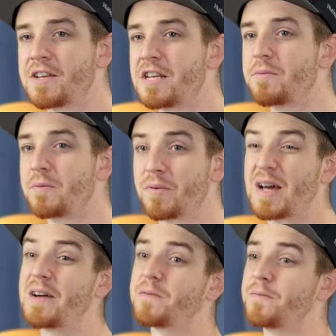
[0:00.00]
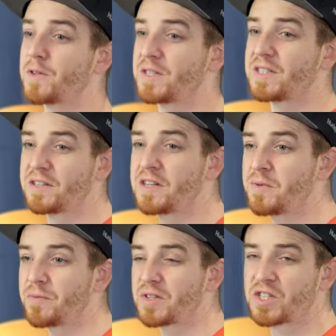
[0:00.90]
you need to be able to have some versatility
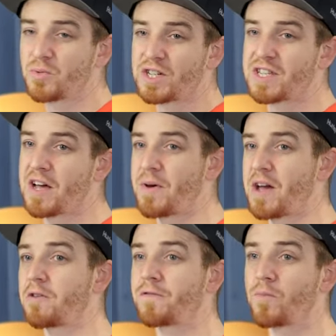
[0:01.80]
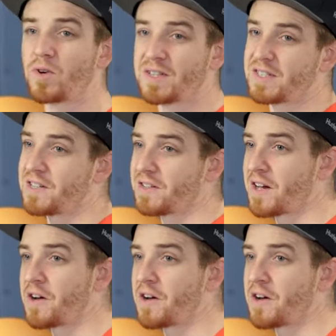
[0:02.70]
and be able to switch that panel from one side to the